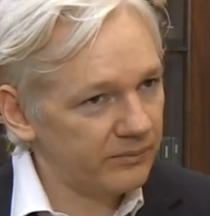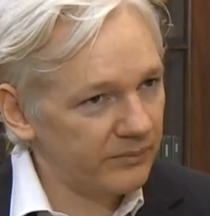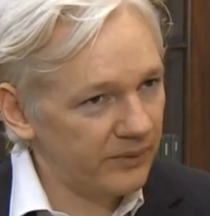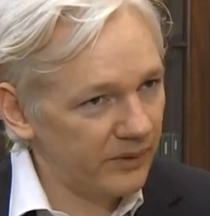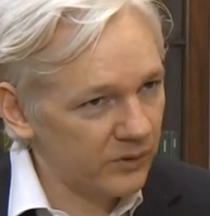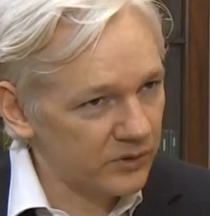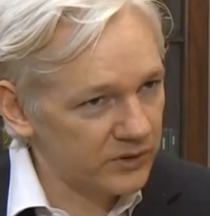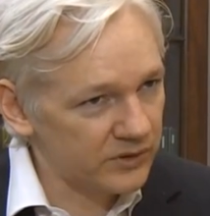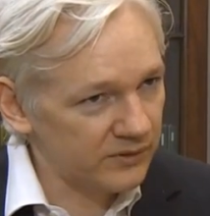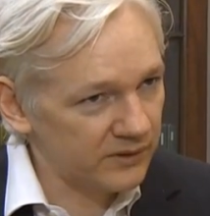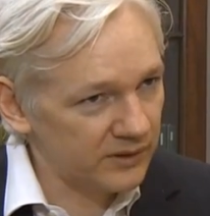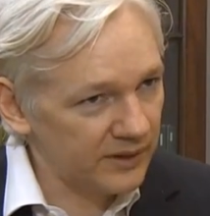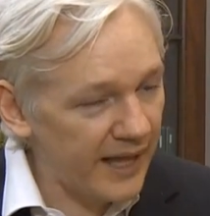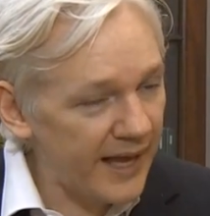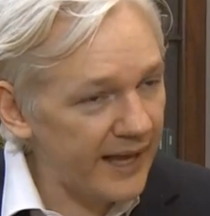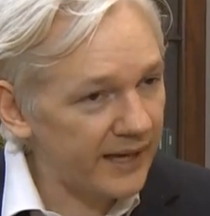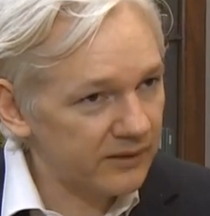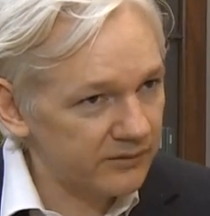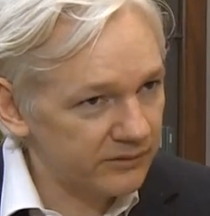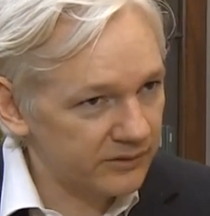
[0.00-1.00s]
because of a
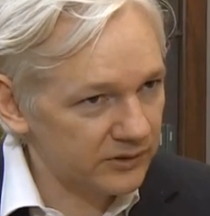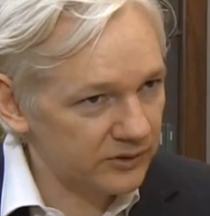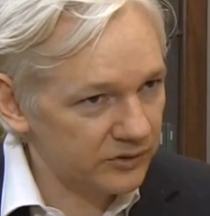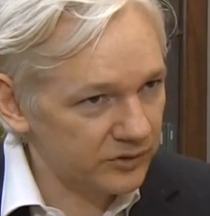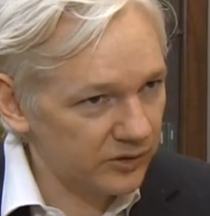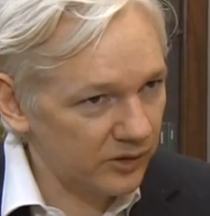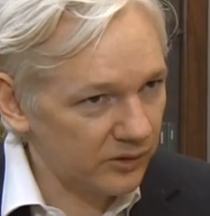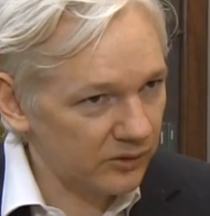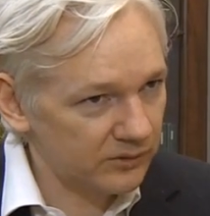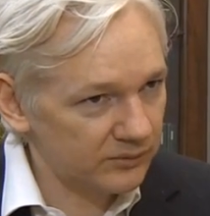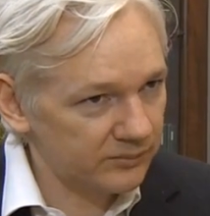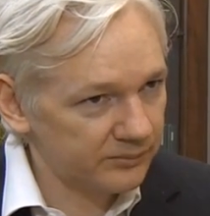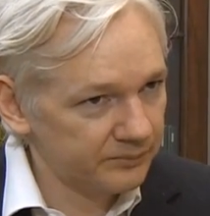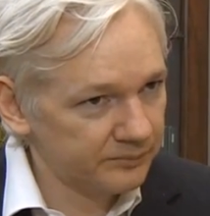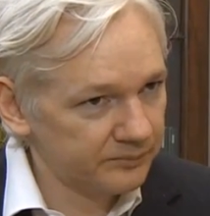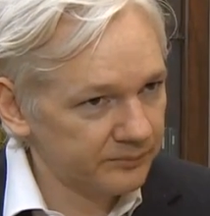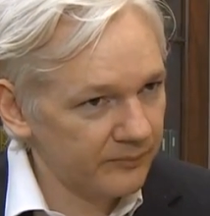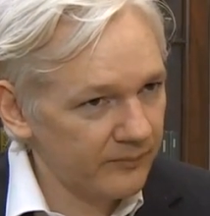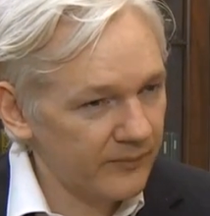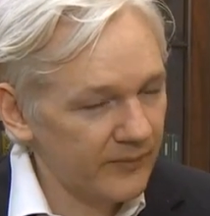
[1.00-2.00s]
lack of control
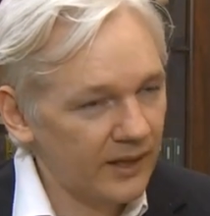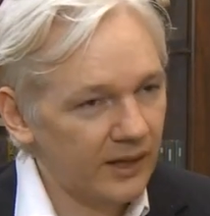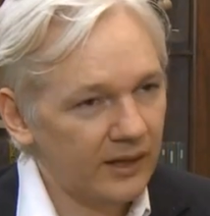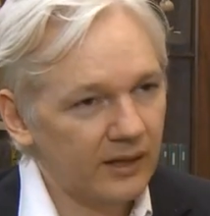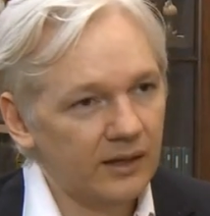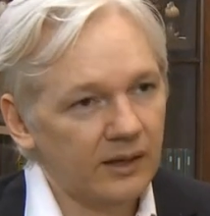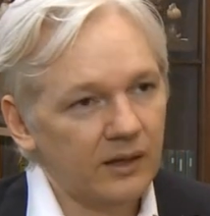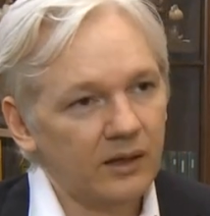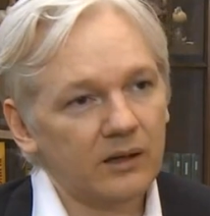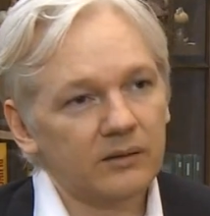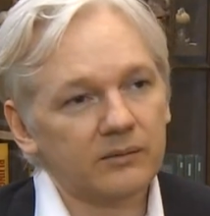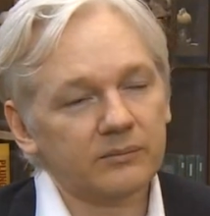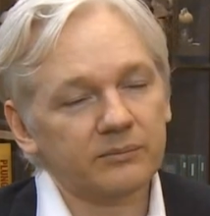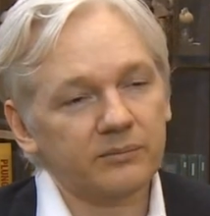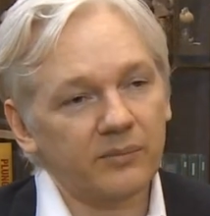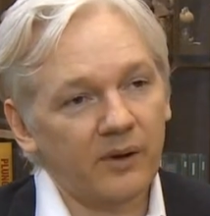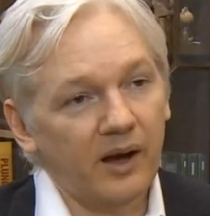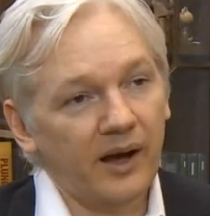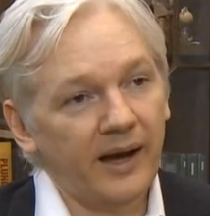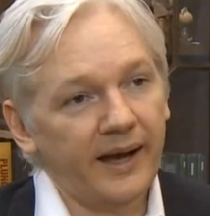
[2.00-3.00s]

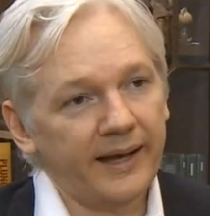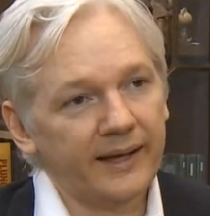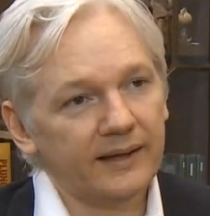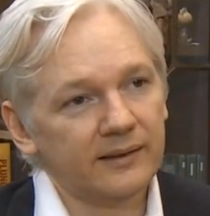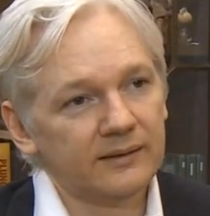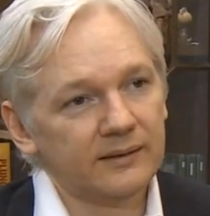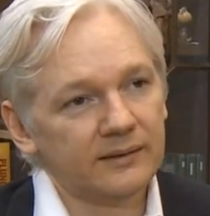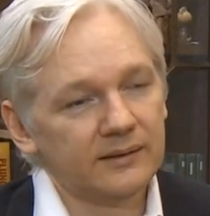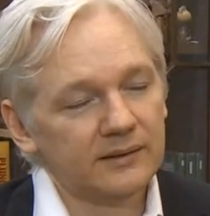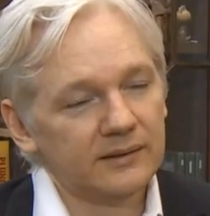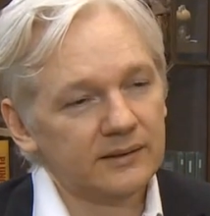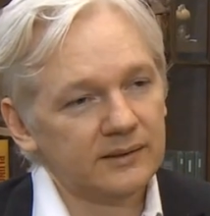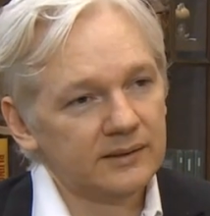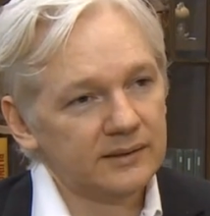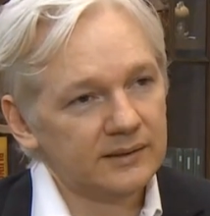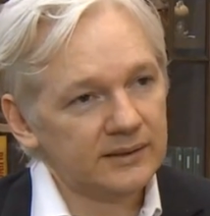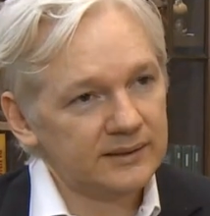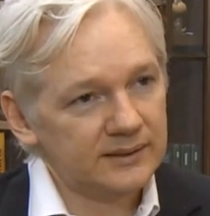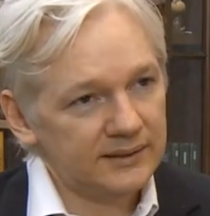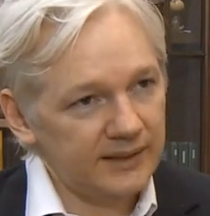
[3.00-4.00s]
by
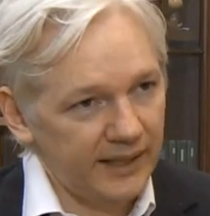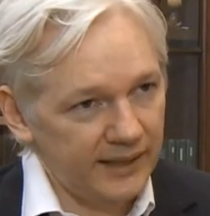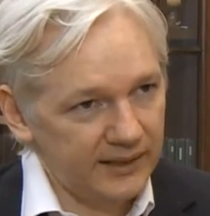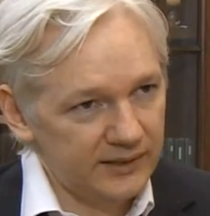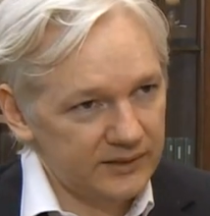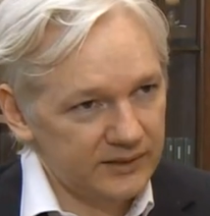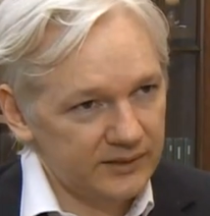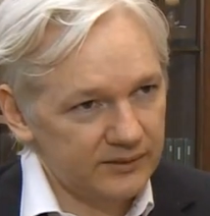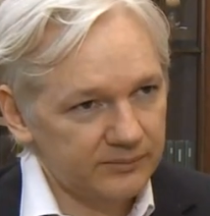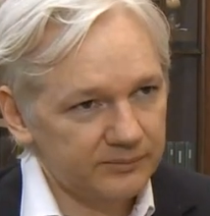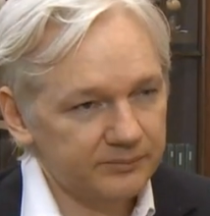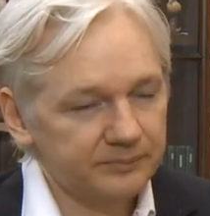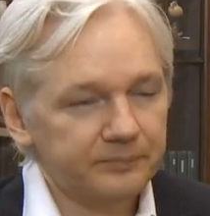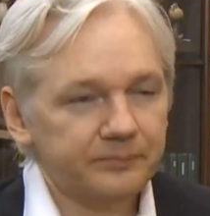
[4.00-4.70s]
states.